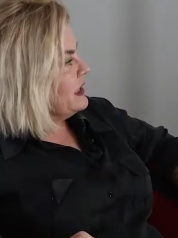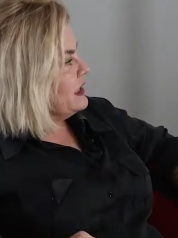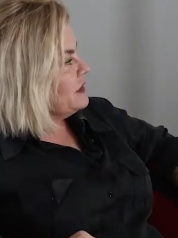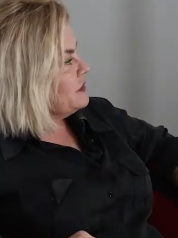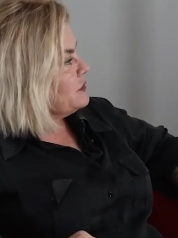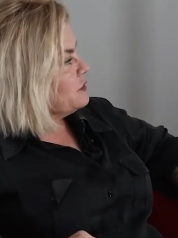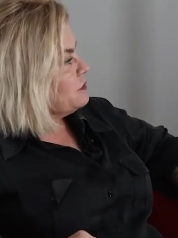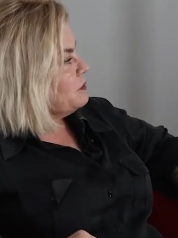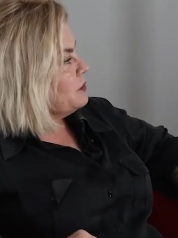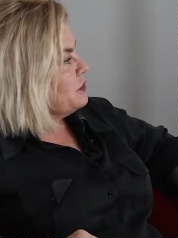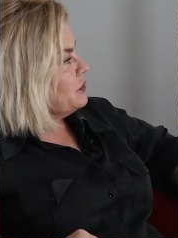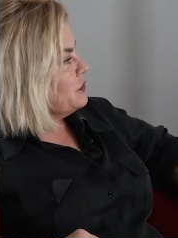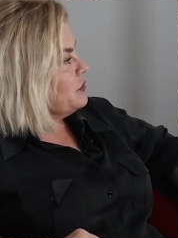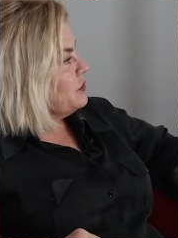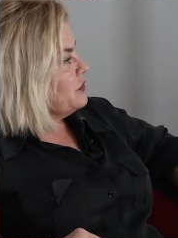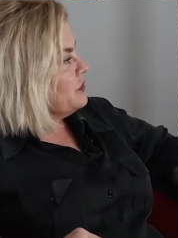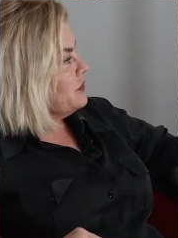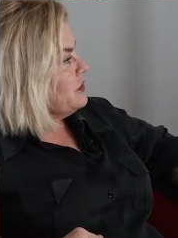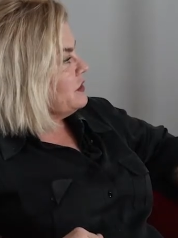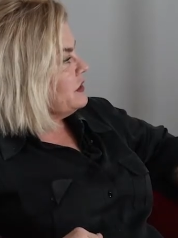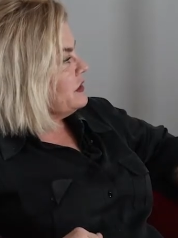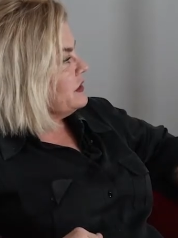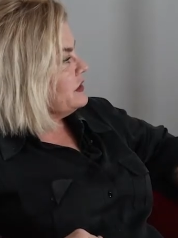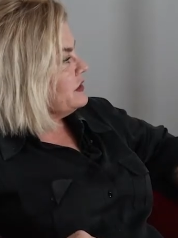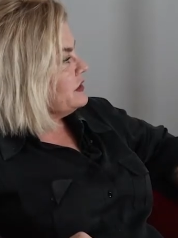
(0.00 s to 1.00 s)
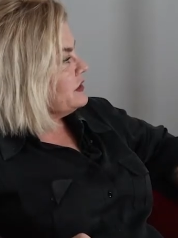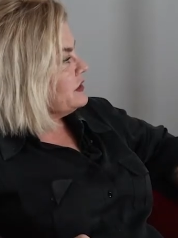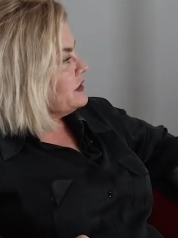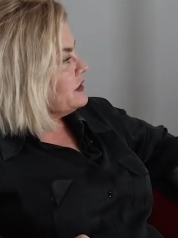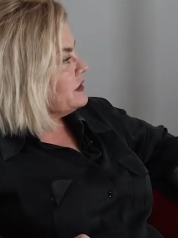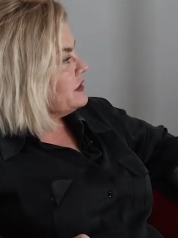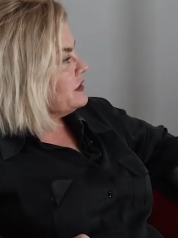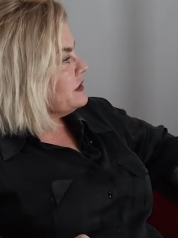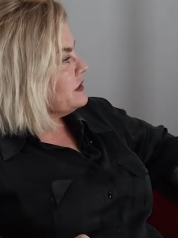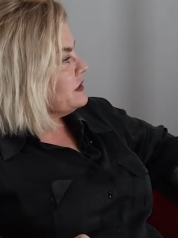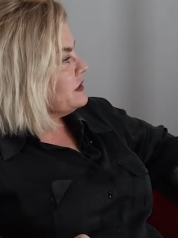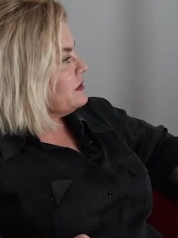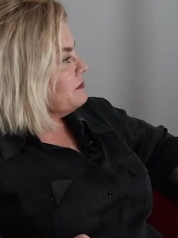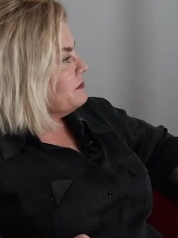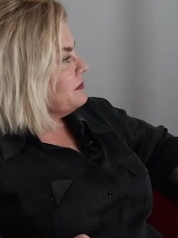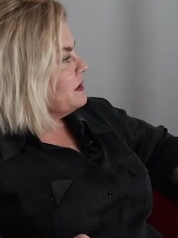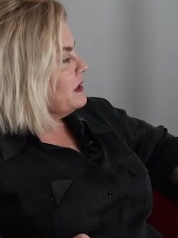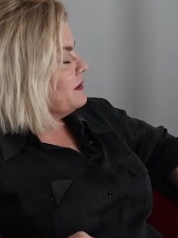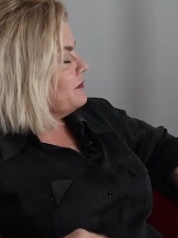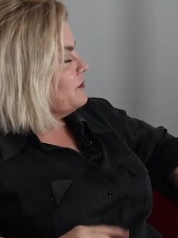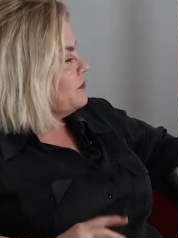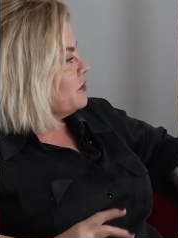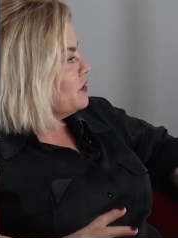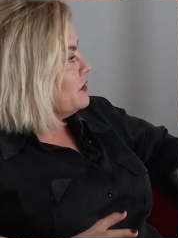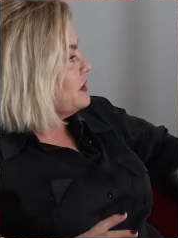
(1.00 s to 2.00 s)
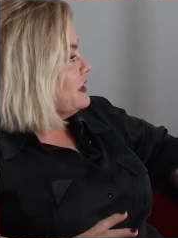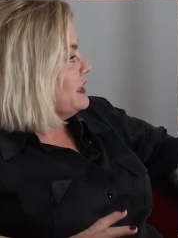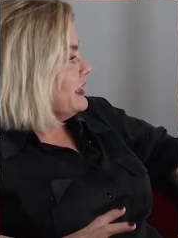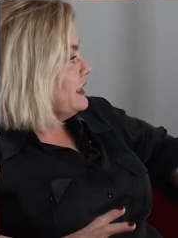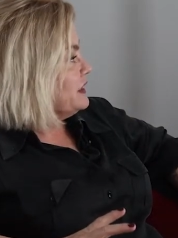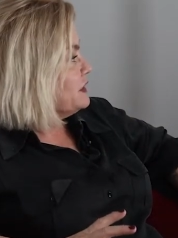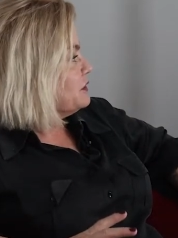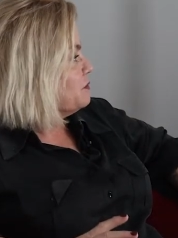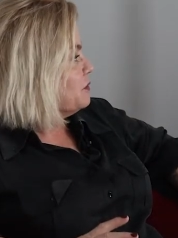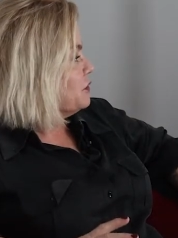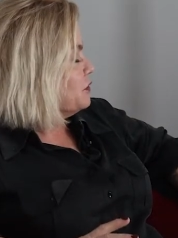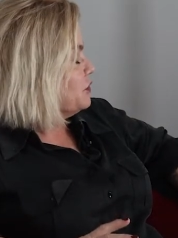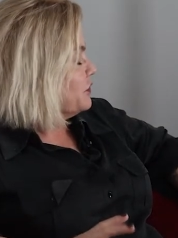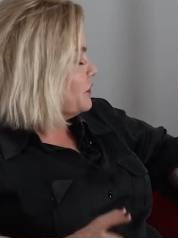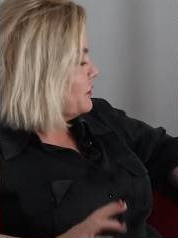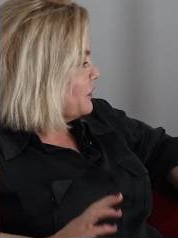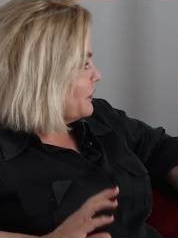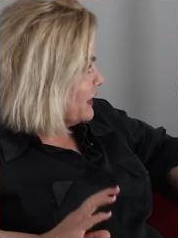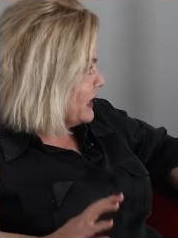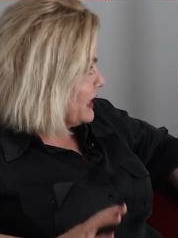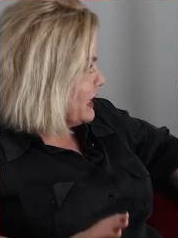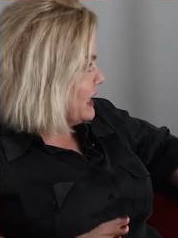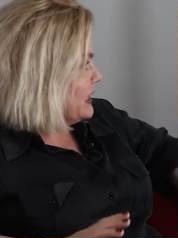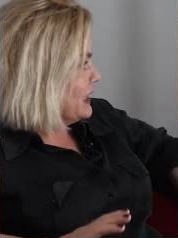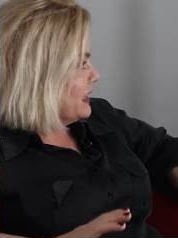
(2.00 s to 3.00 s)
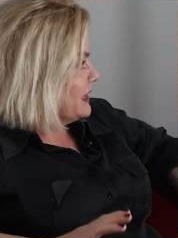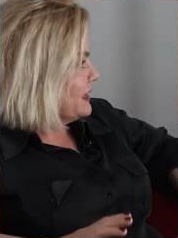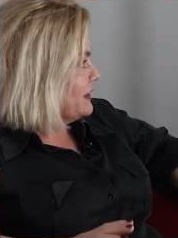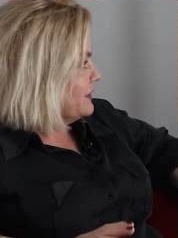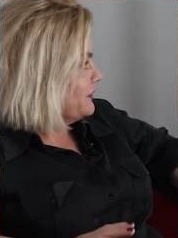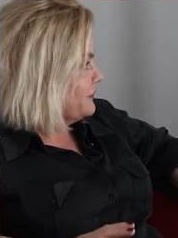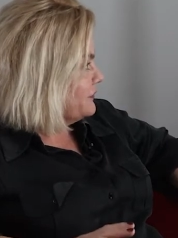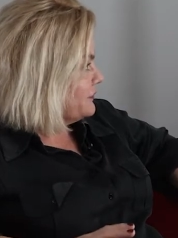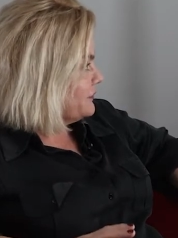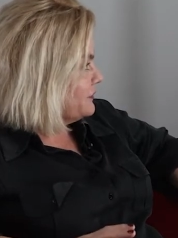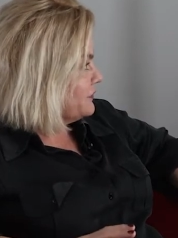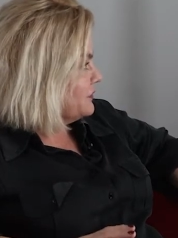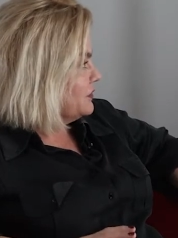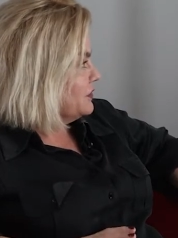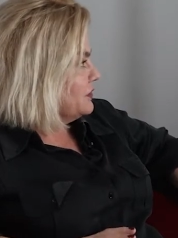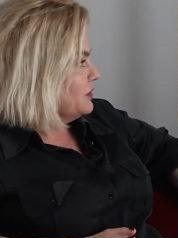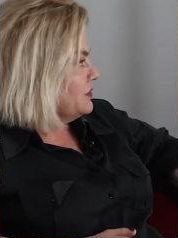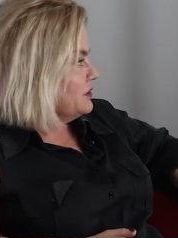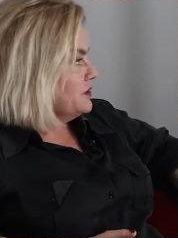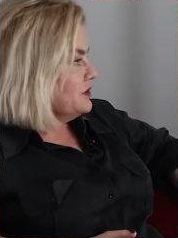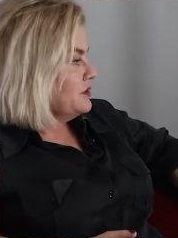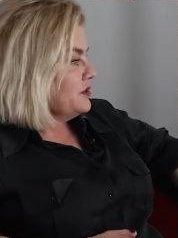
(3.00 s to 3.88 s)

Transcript: expert on this, mm. but I'm not an expert on their life. Mm.